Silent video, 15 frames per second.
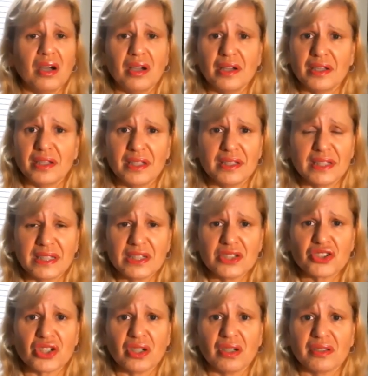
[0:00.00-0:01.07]
in
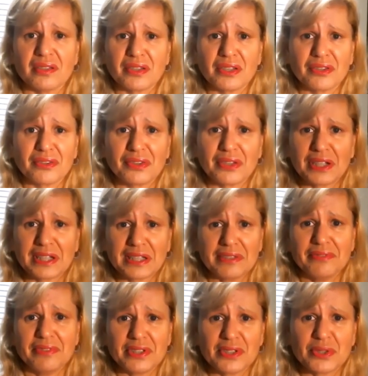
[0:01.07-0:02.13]
Asia, they give
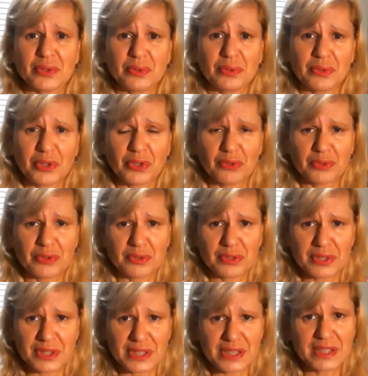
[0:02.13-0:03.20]
it to their
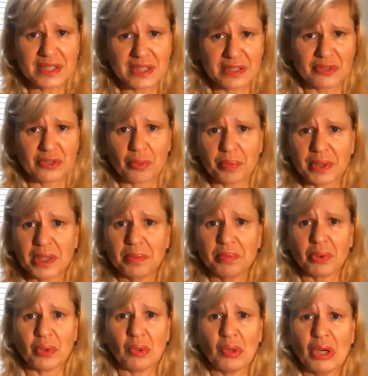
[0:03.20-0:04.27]
citizens, their
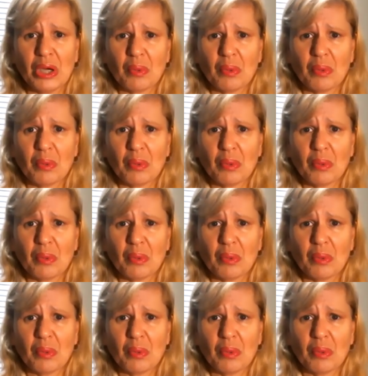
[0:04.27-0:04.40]
people,